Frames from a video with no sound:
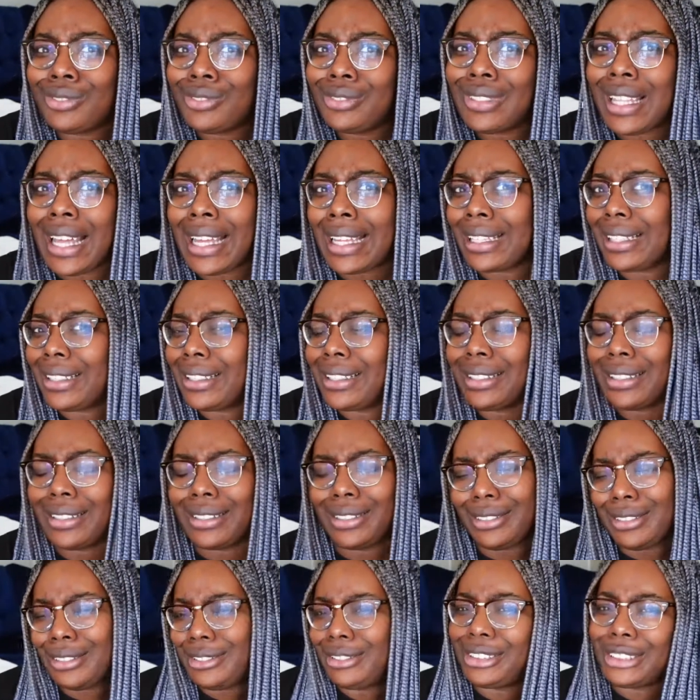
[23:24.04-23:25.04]
like
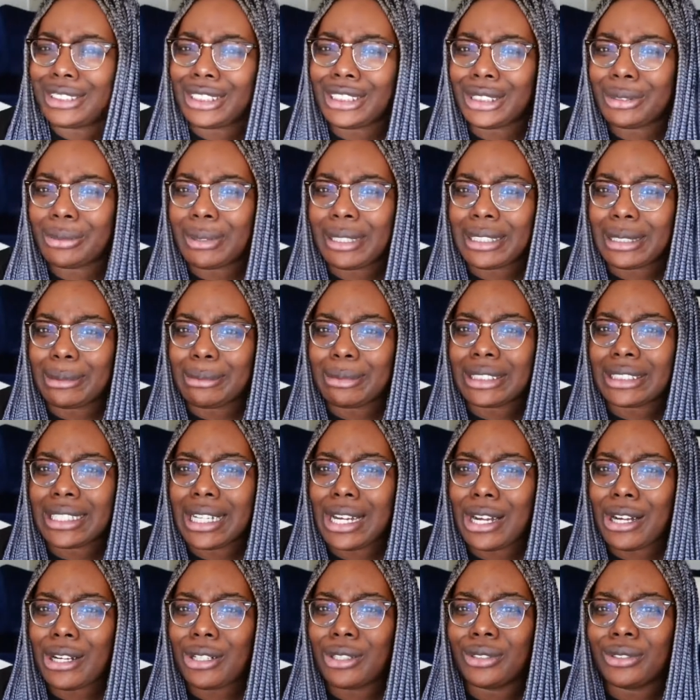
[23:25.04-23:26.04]
situate
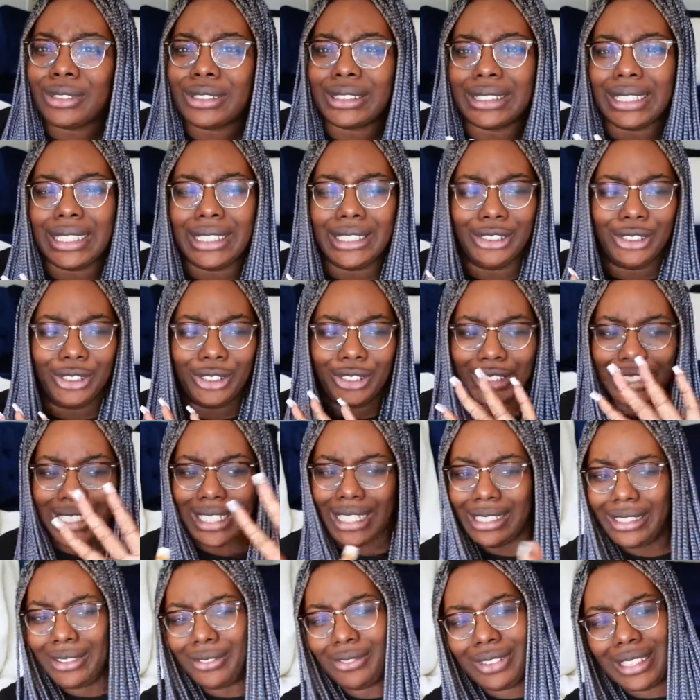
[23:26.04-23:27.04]
themselves and you're
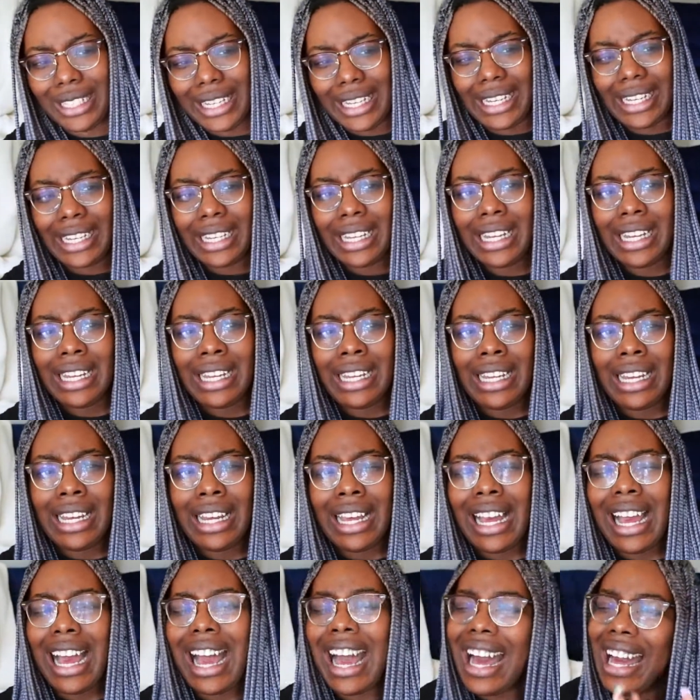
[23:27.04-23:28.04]
kind of like,
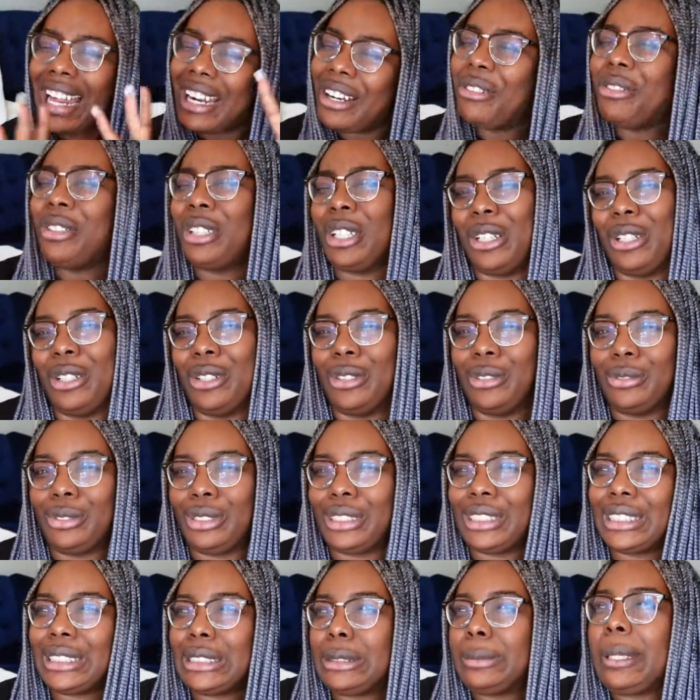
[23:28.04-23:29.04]
I don't know,
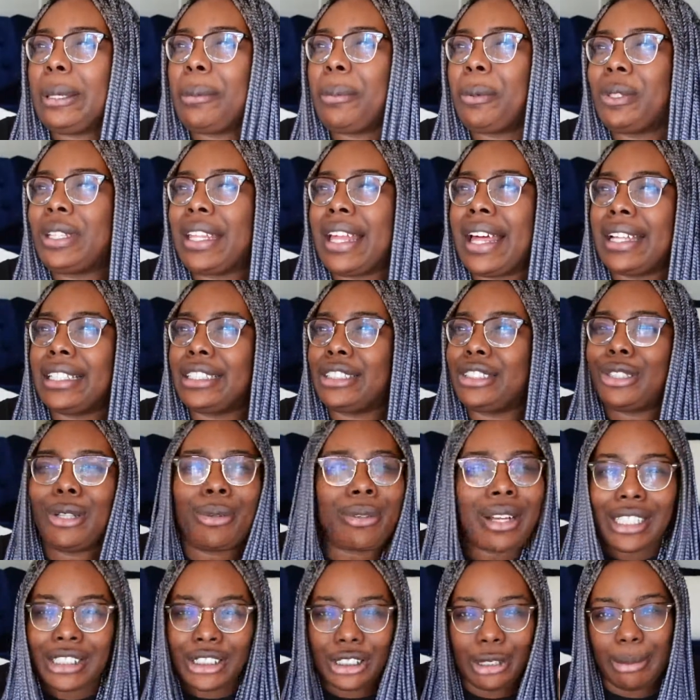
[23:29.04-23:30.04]
just people that
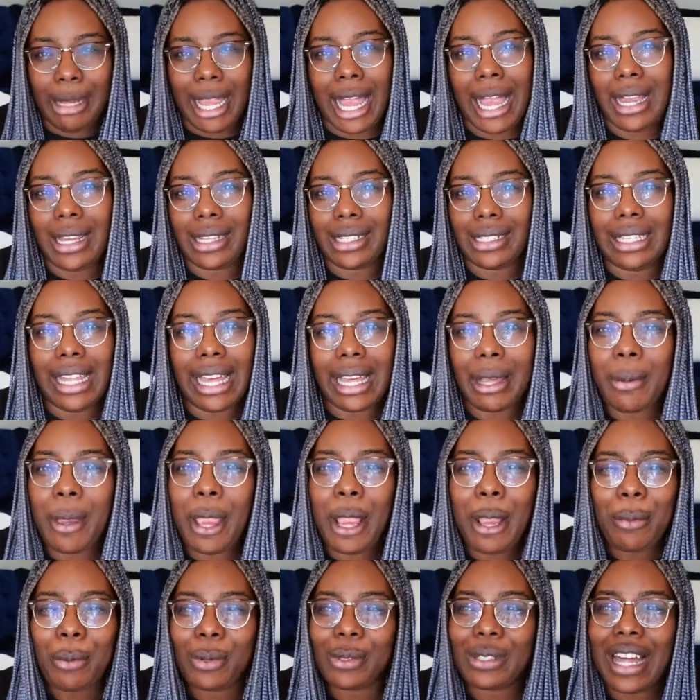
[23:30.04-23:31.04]
don't got your back, like
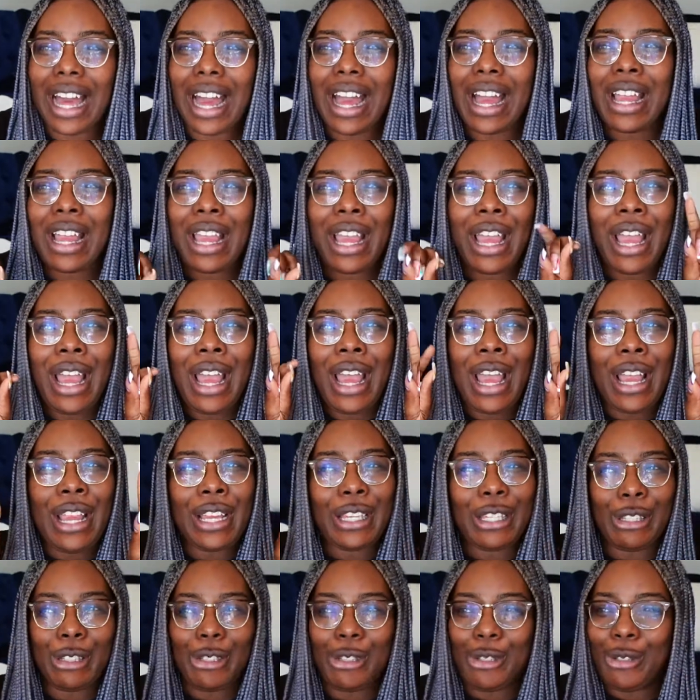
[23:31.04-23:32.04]
people that
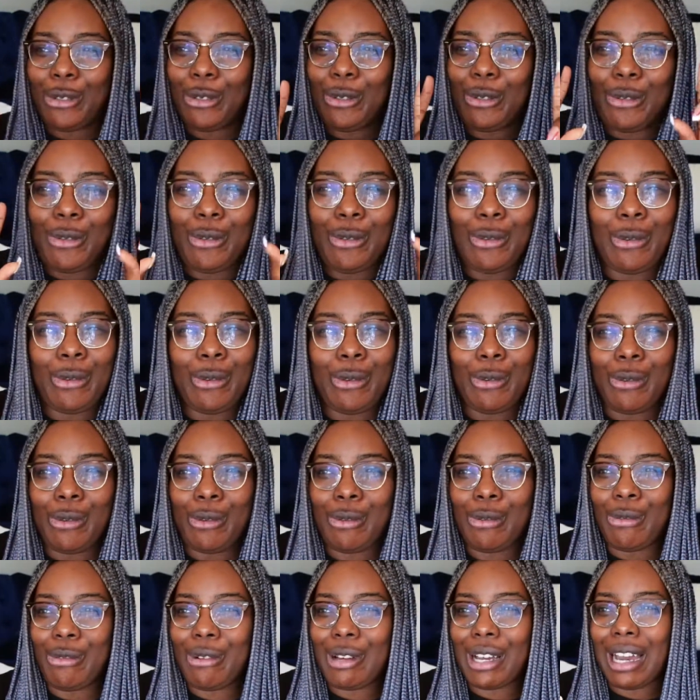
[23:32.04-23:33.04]

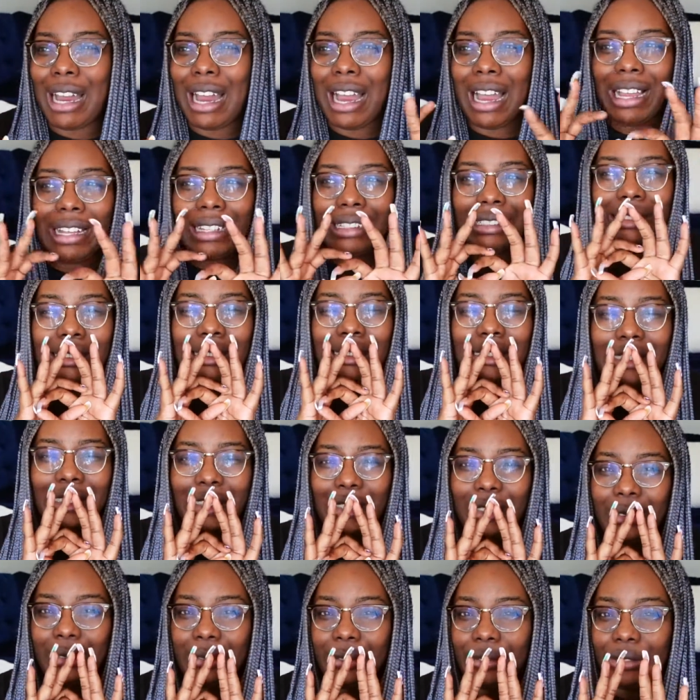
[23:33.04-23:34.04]
you kind
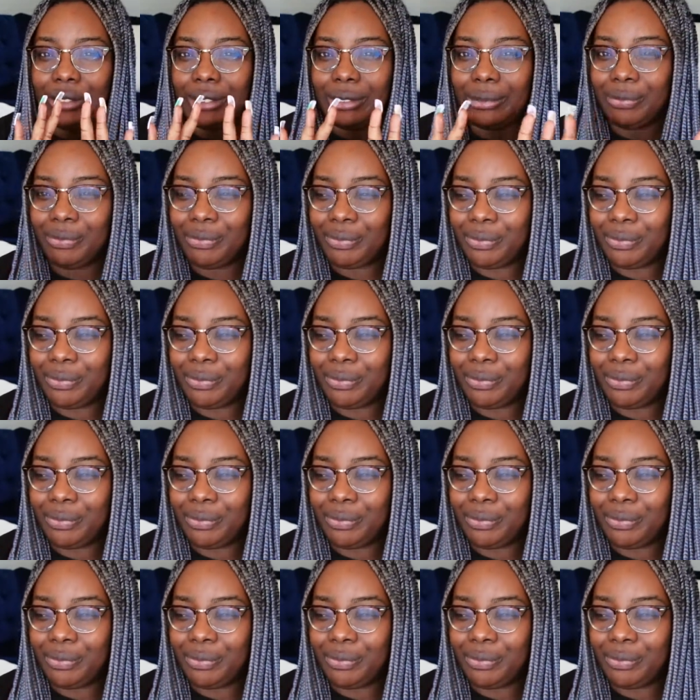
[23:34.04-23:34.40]
of,